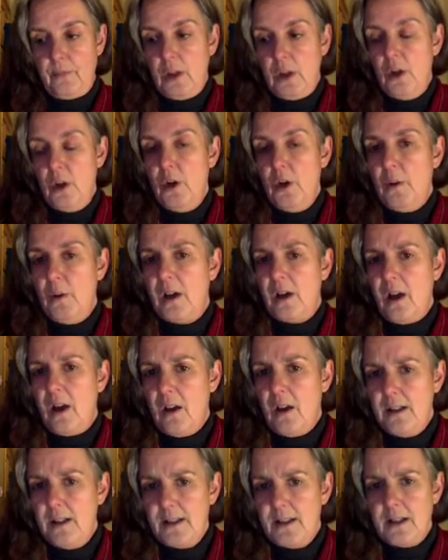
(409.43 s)
are
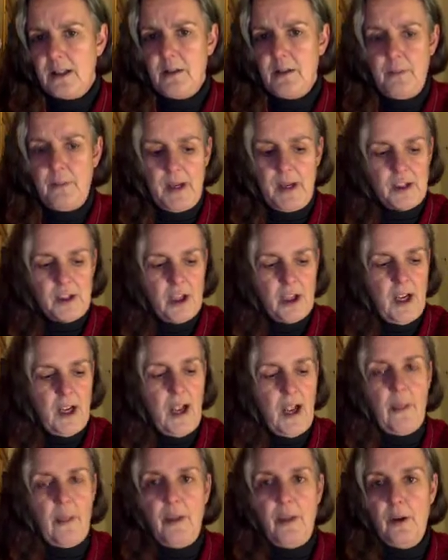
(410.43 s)
kind and compassionate, and
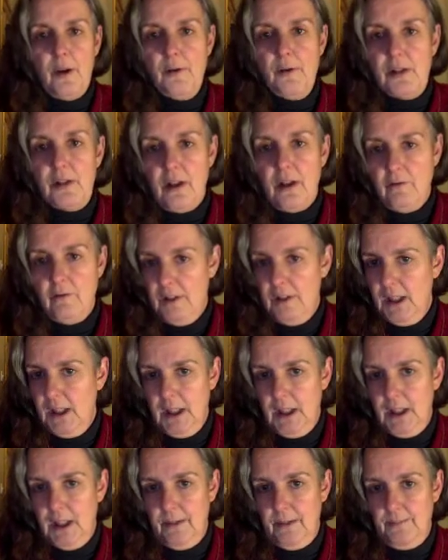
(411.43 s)
those that
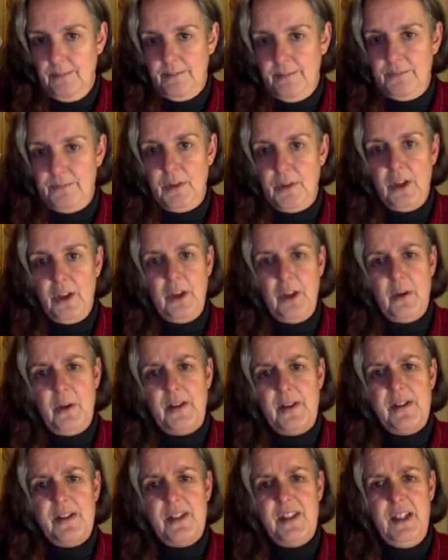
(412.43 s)
really are
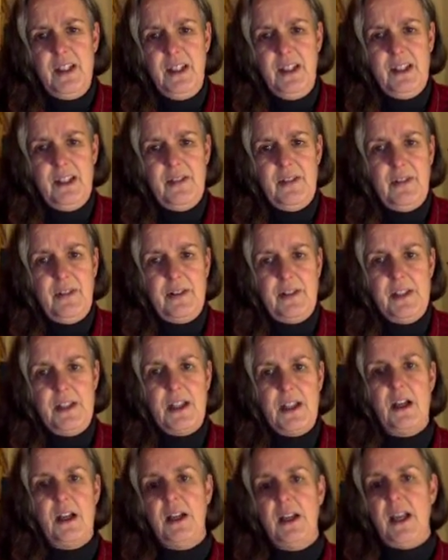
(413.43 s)
still in the very
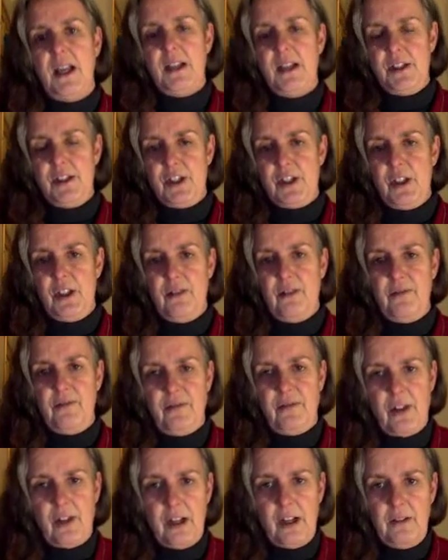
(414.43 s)
dark energy of
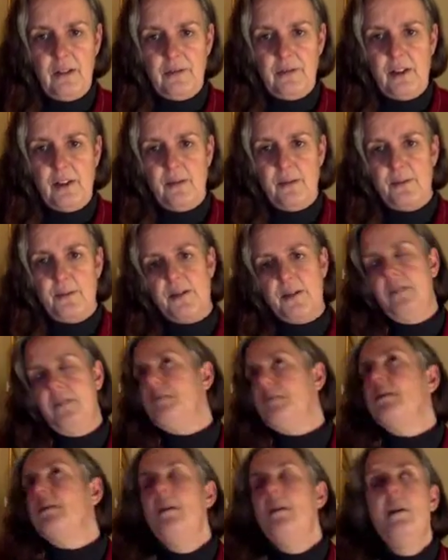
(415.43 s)
violent films and
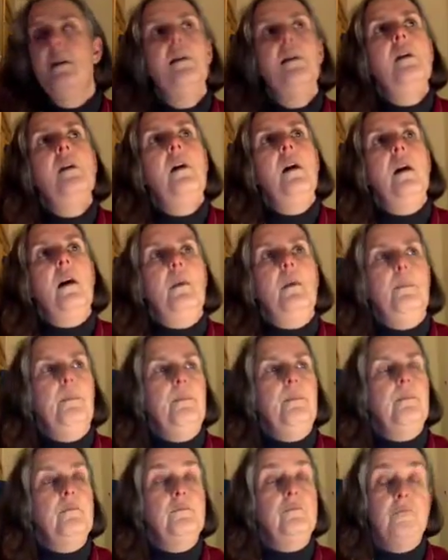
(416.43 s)

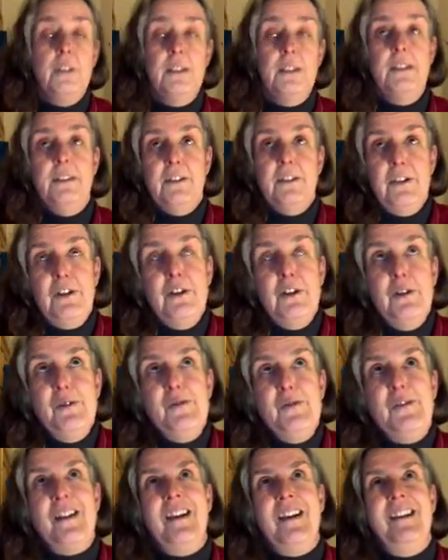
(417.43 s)
reading the news
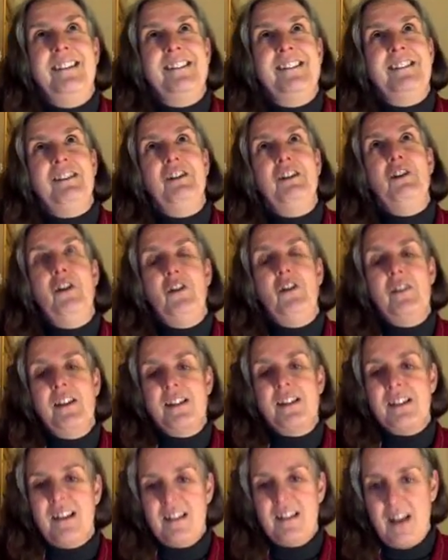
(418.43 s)
and things like
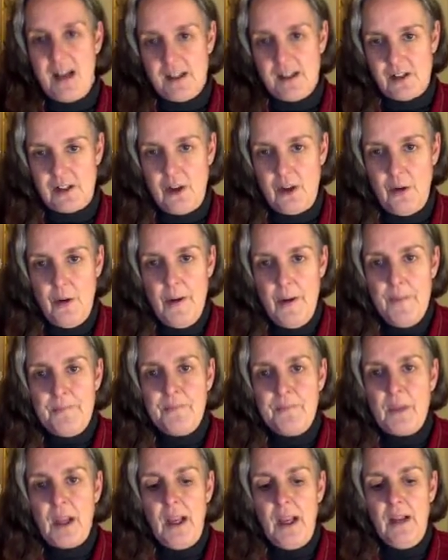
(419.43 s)
that. So
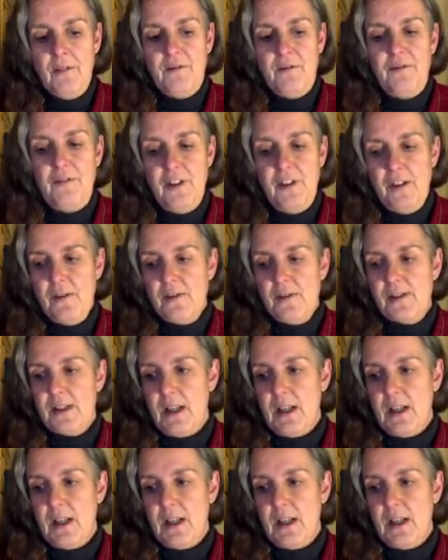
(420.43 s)
it feels like